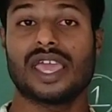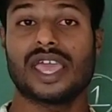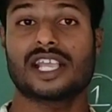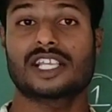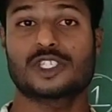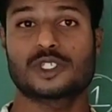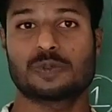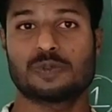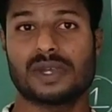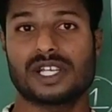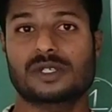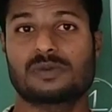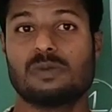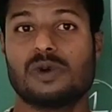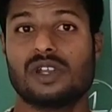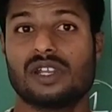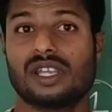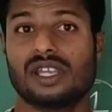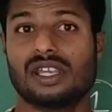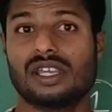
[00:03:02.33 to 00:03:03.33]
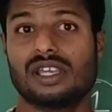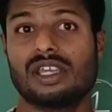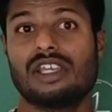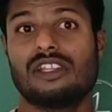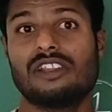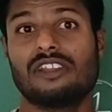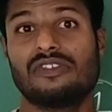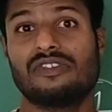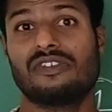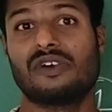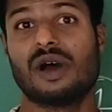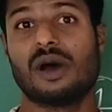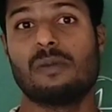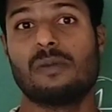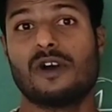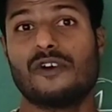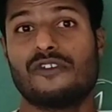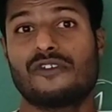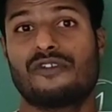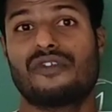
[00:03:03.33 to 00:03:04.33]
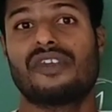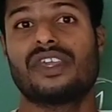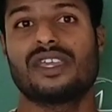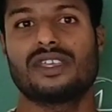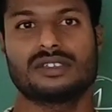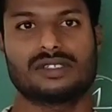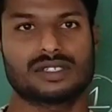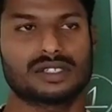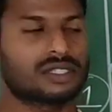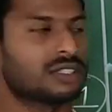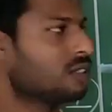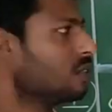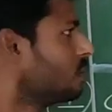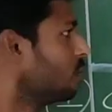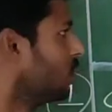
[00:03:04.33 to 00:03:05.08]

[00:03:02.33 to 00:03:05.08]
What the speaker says: they expect money in the form of fees.